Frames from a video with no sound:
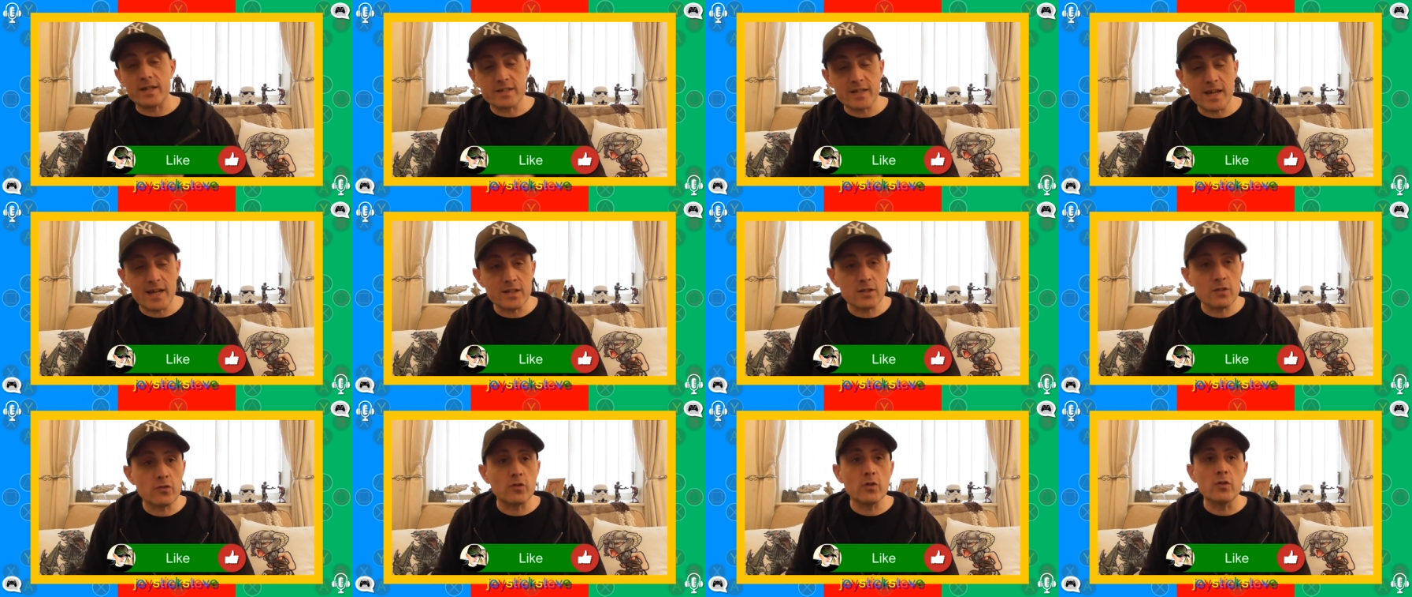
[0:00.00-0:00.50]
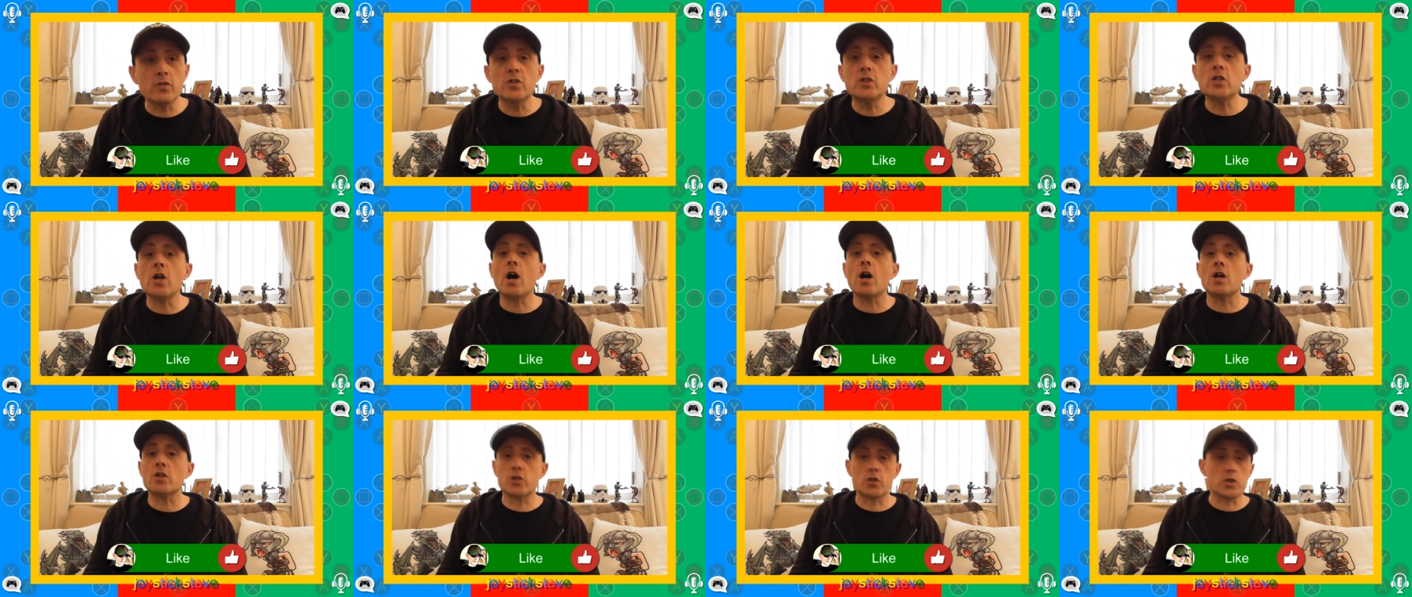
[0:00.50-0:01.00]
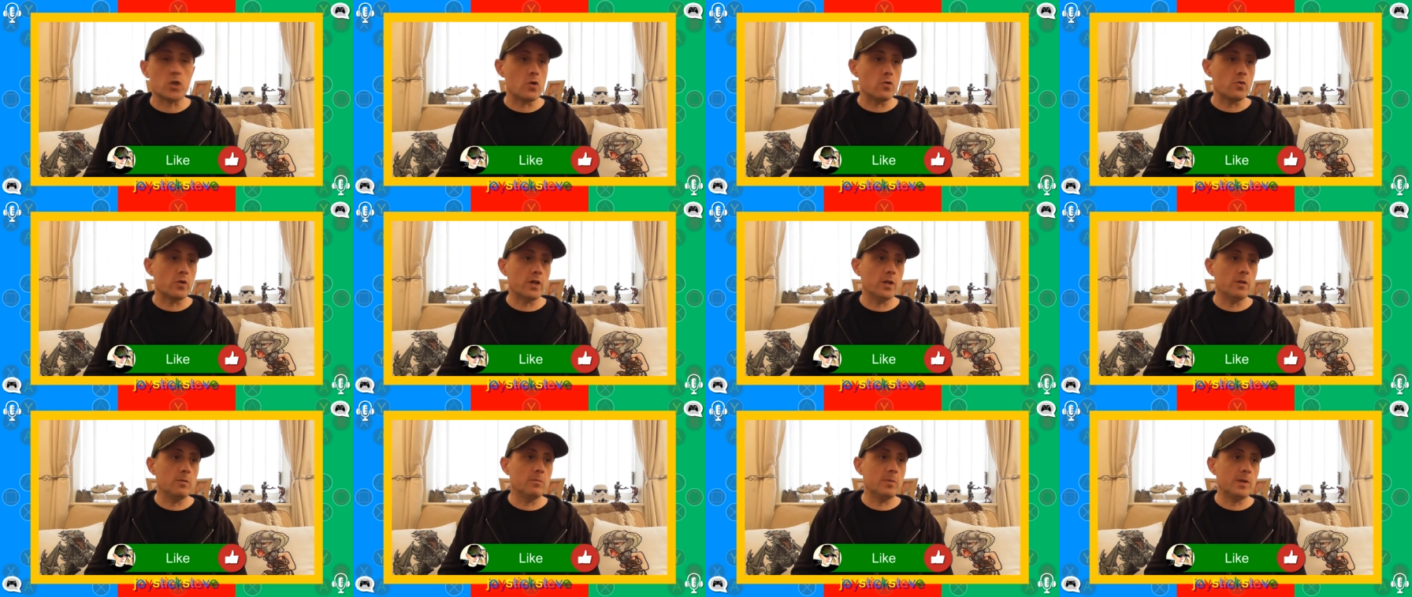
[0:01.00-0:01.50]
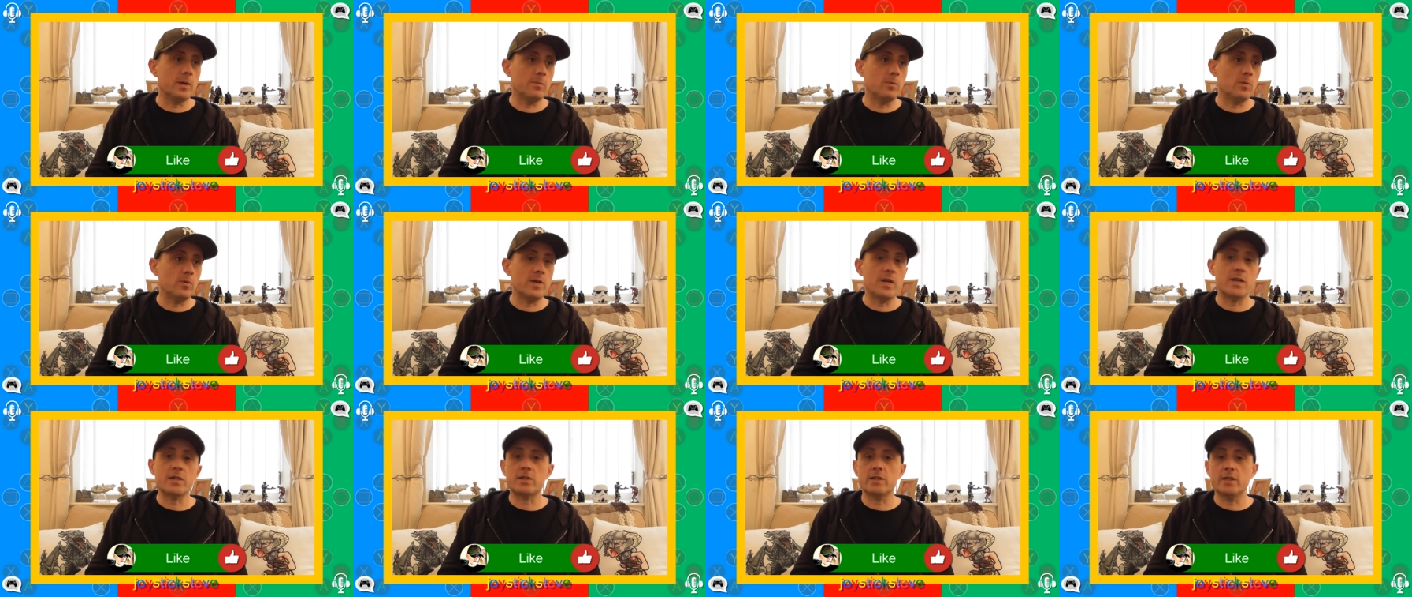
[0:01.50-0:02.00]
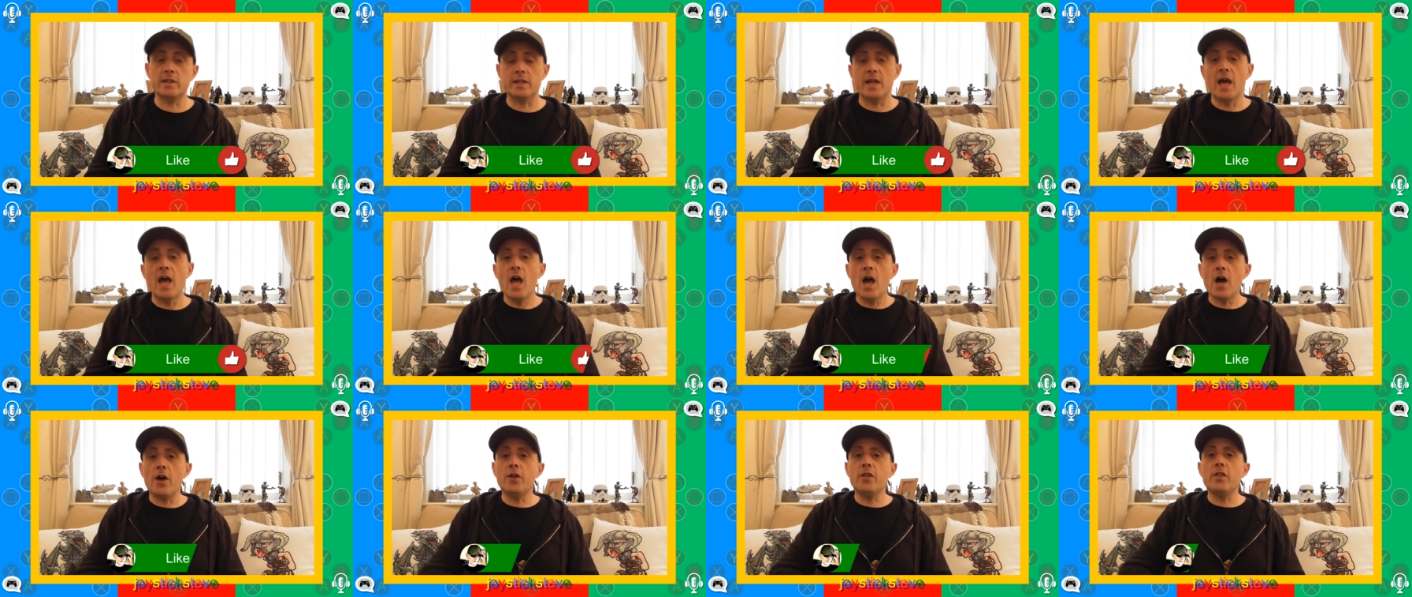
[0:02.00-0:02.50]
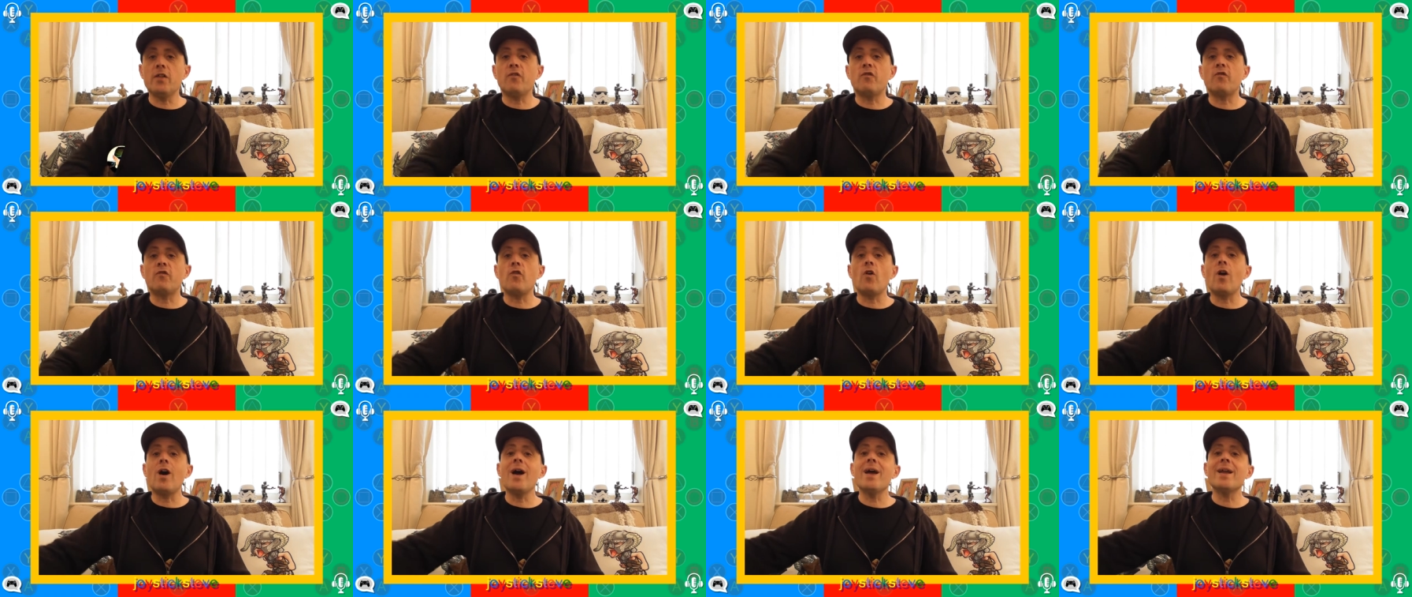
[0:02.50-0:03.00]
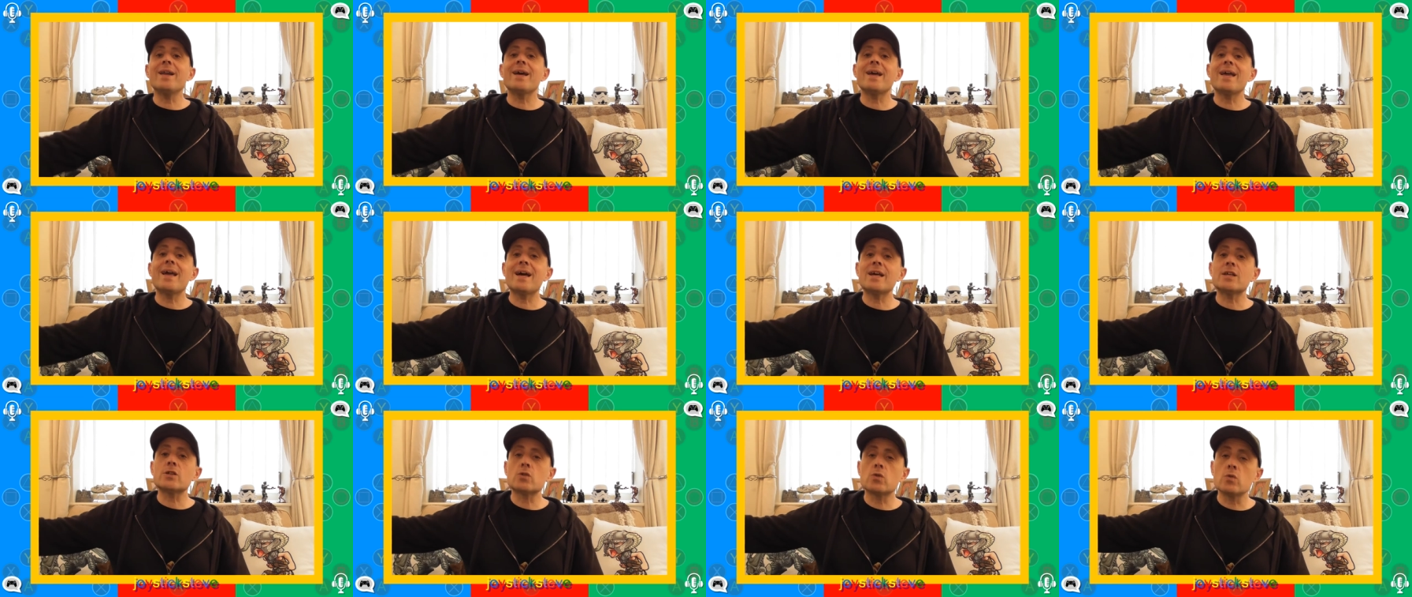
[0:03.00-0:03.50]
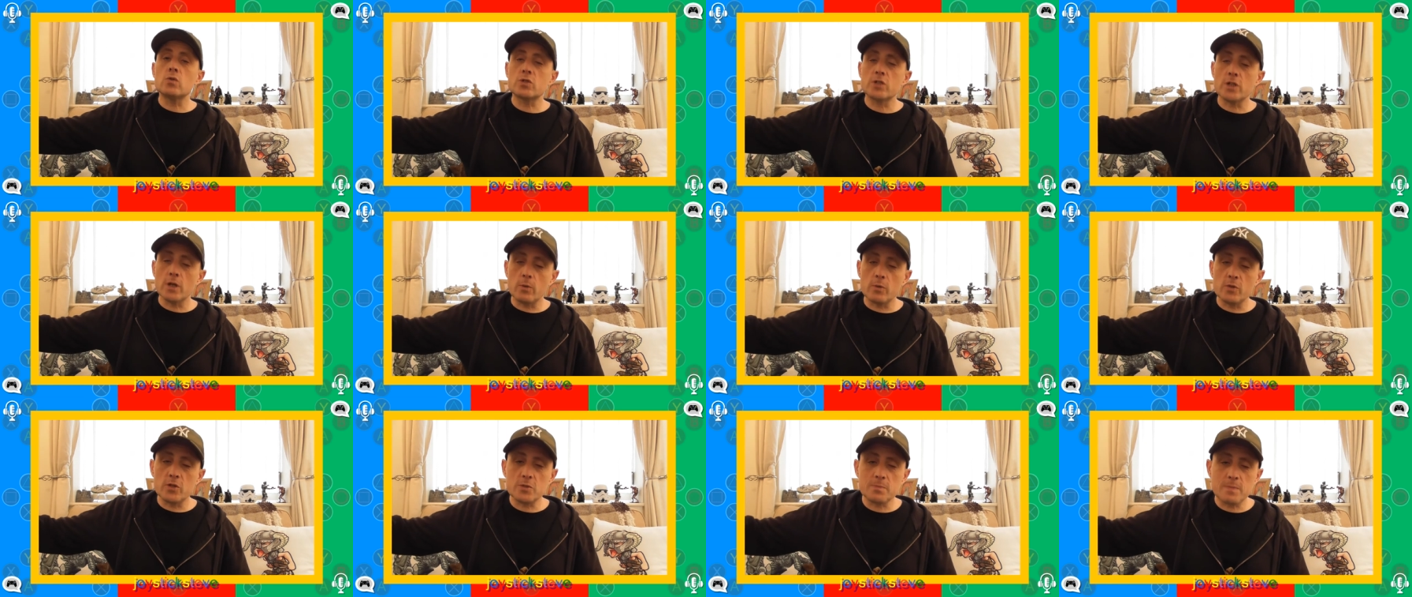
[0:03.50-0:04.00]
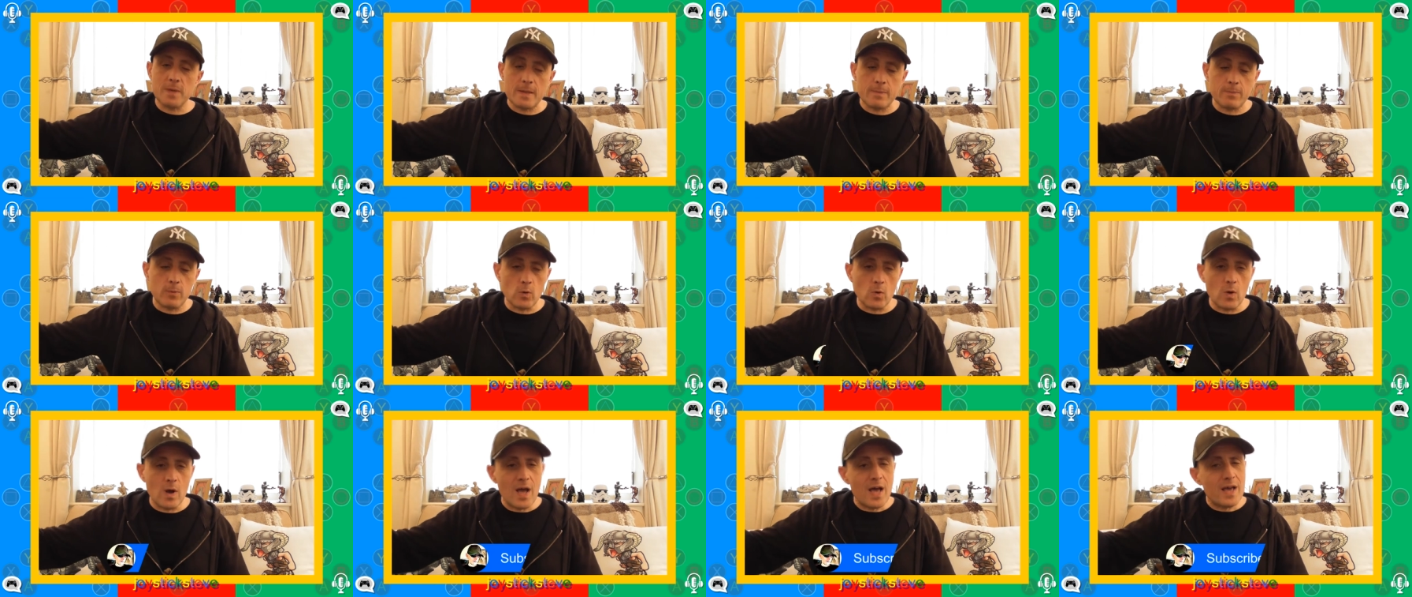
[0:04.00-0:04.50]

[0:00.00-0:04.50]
I had to throw the darts joke in, people. Yes, I did. Another Friday has caught up with us, people.